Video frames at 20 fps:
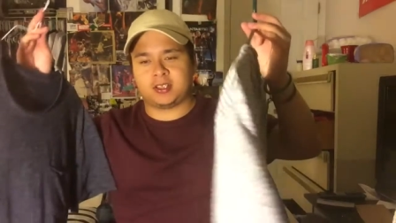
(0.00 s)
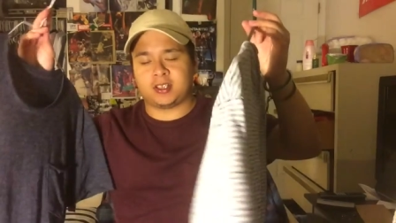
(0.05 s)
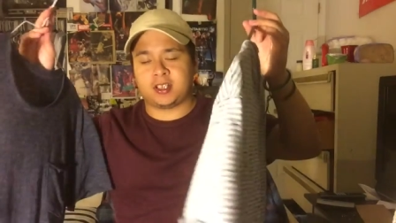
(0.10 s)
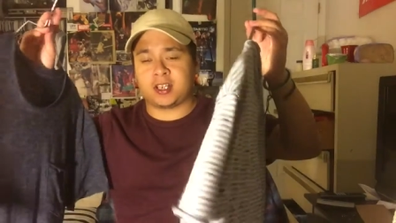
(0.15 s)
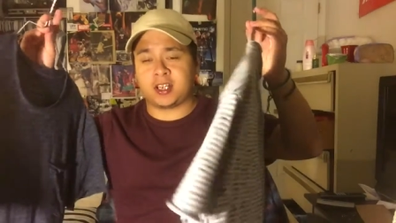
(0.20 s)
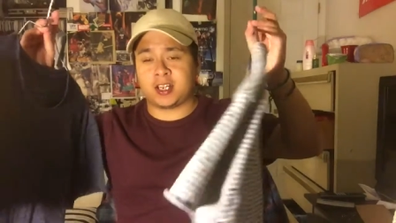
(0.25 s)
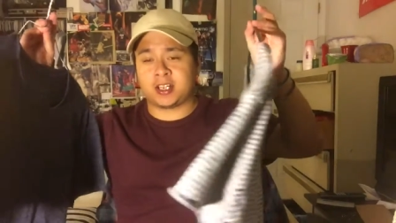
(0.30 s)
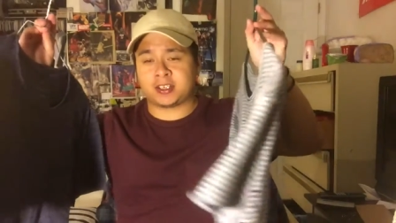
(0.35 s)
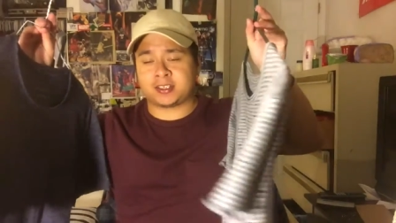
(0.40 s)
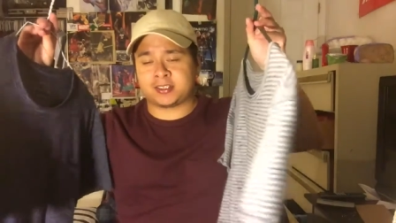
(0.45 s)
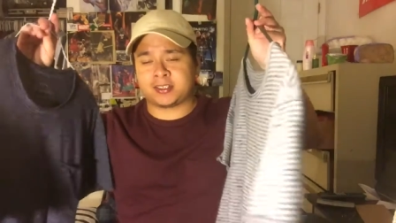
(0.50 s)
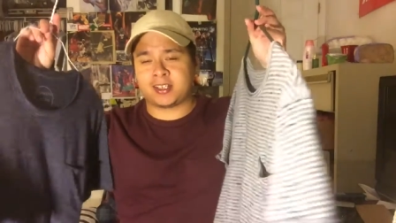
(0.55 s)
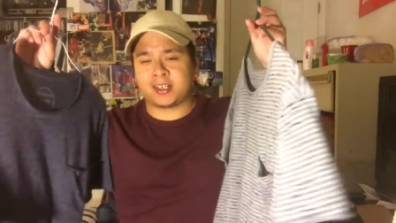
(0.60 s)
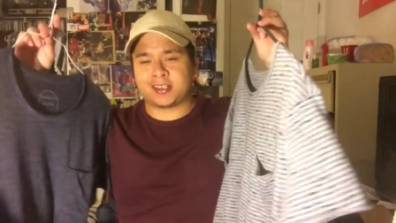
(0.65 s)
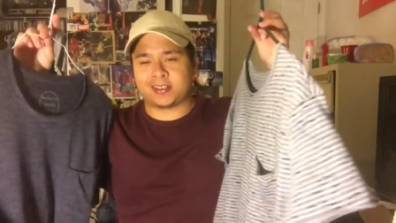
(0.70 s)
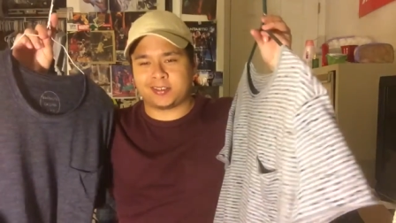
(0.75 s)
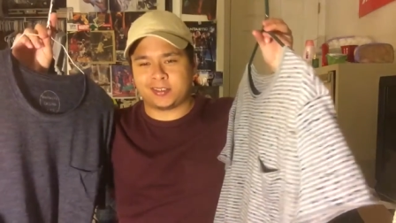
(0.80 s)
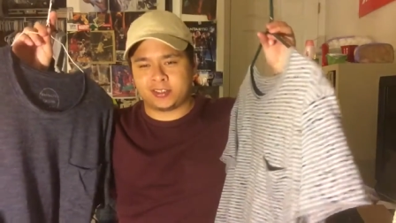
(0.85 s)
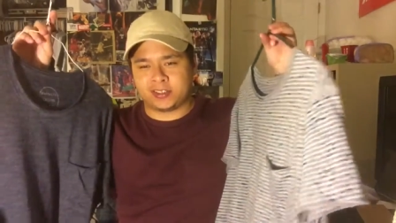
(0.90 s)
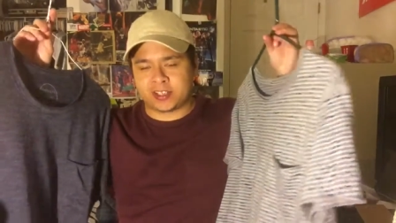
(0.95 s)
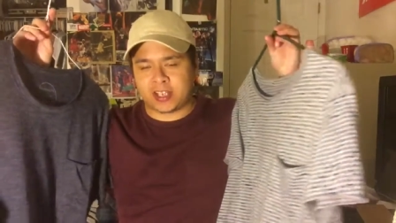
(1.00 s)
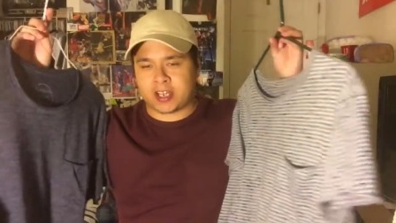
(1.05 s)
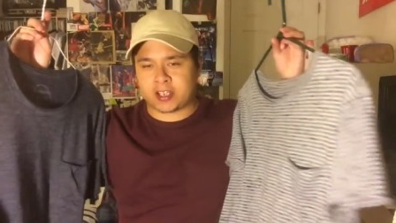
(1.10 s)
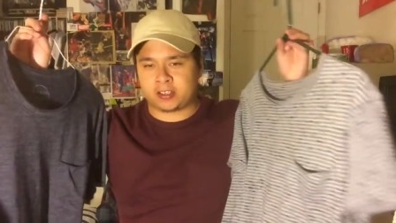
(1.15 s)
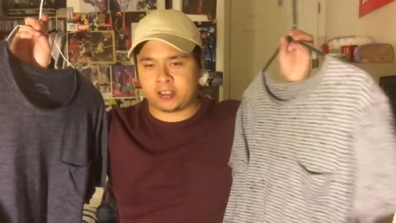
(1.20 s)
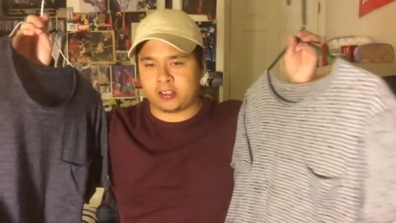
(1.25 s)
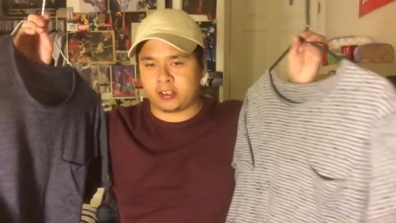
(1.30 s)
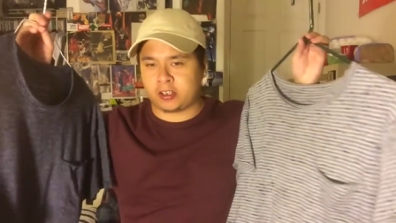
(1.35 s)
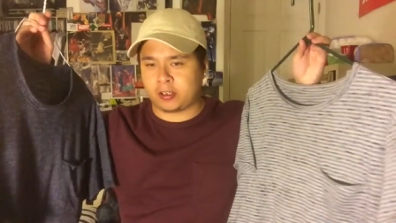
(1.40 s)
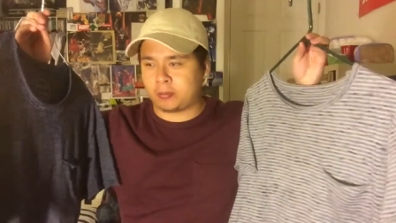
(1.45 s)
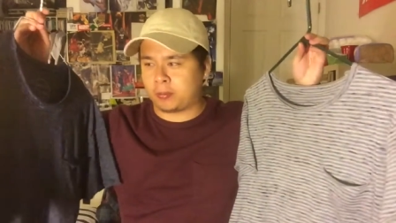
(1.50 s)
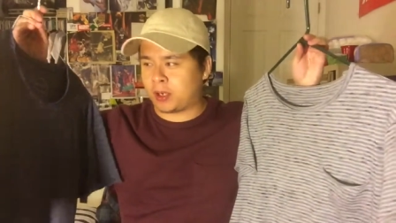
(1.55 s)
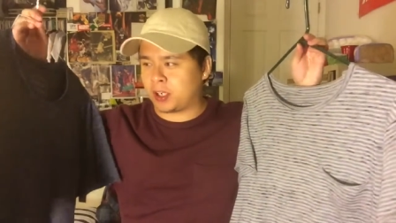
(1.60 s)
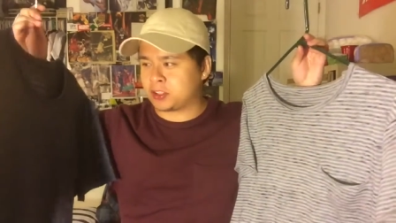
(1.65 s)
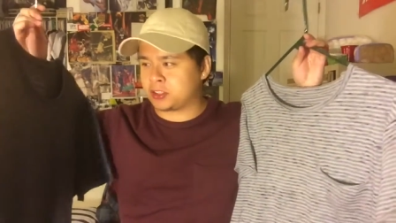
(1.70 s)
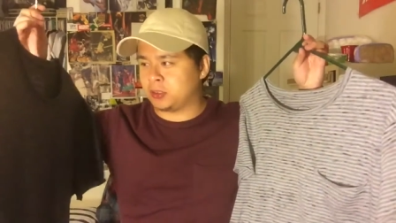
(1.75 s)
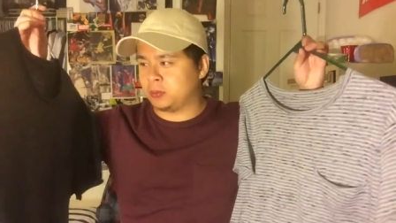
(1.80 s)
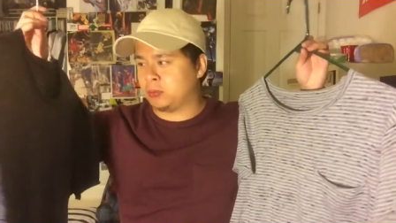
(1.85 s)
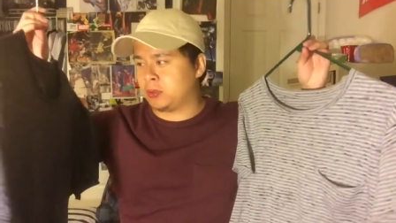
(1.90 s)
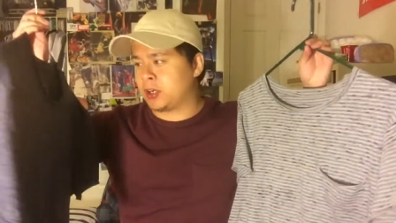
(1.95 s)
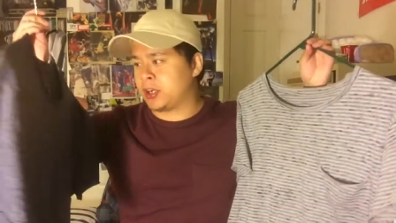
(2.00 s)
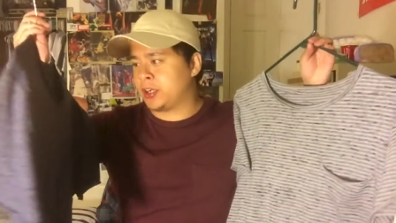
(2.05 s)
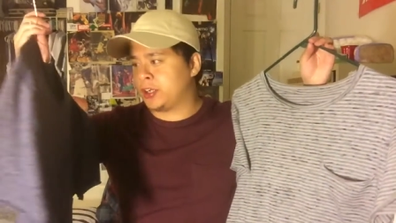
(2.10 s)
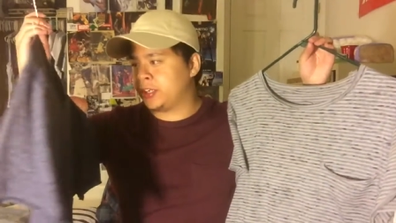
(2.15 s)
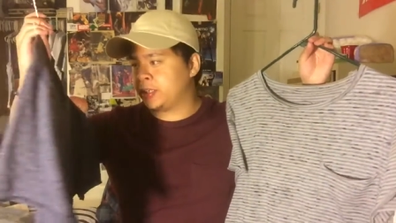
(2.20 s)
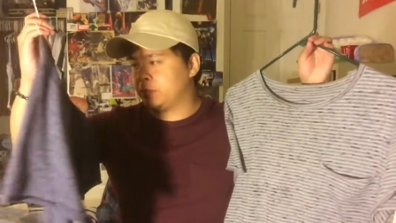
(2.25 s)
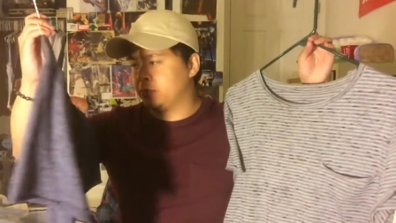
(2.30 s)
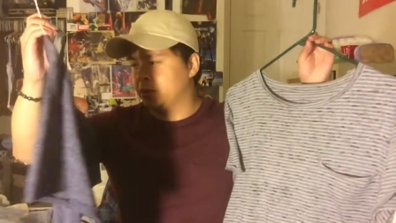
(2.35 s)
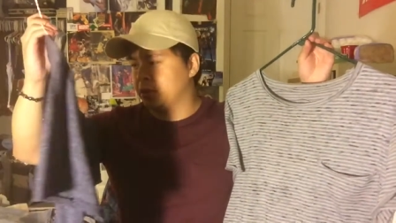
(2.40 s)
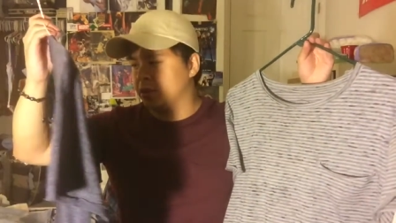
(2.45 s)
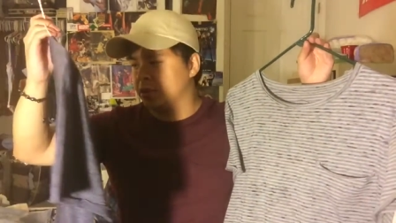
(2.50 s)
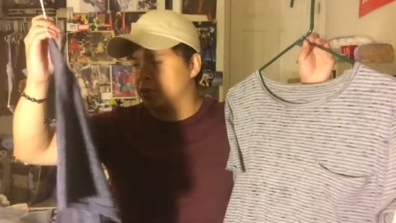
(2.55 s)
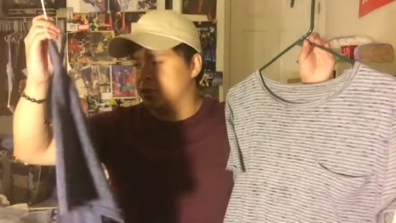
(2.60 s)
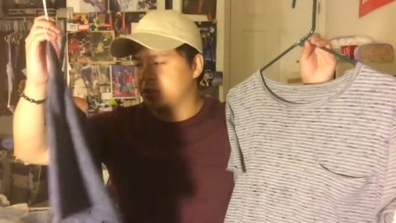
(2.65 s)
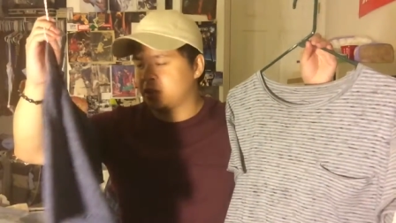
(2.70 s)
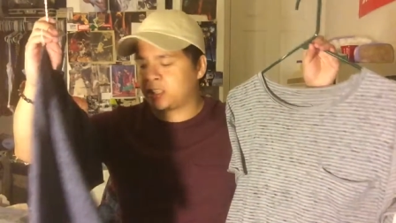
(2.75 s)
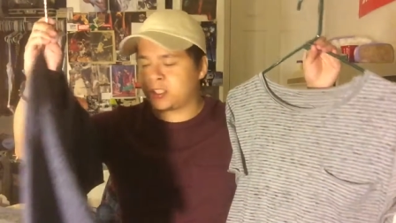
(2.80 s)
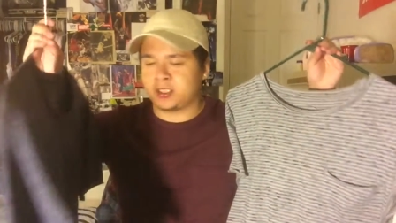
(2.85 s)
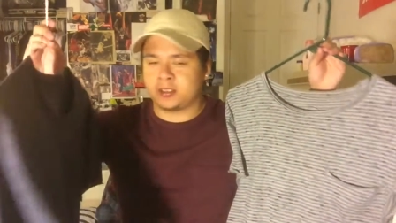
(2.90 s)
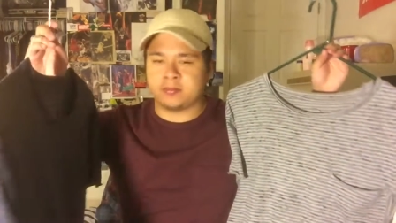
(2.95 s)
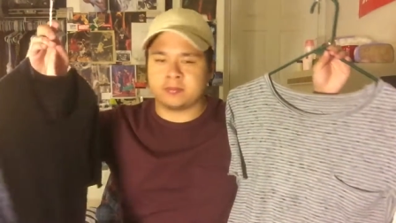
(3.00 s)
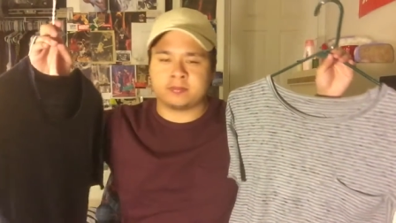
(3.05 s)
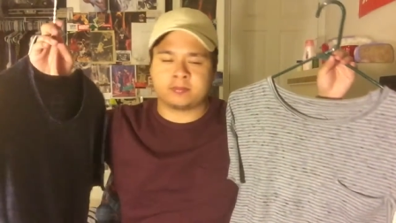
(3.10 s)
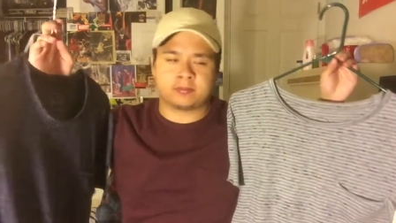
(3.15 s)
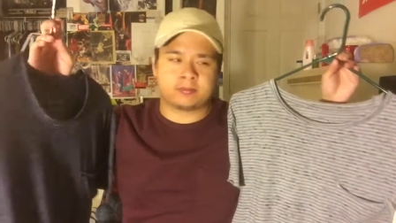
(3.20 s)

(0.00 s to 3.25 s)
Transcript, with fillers: Uh, it's not exactly Aeropostale branding, but it's like a,